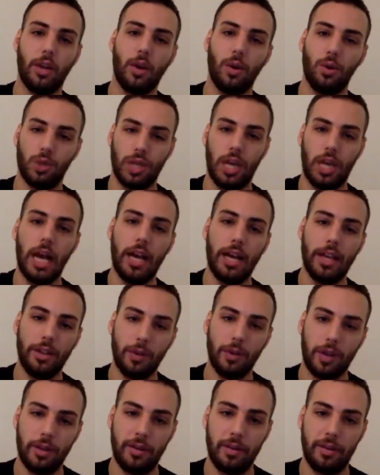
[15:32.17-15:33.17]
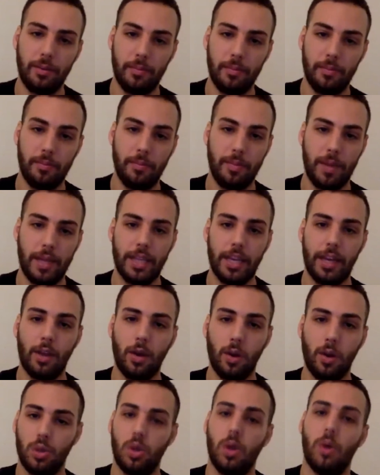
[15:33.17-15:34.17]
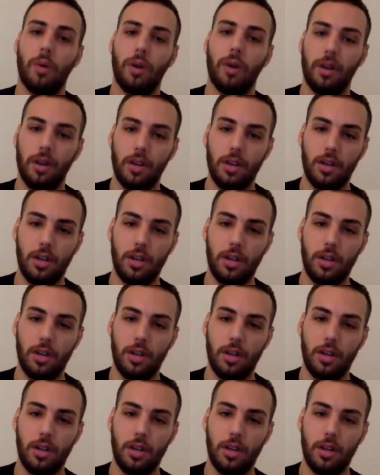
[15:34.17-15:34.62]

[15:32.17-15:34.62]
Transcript: goes high you can bet that it goes lower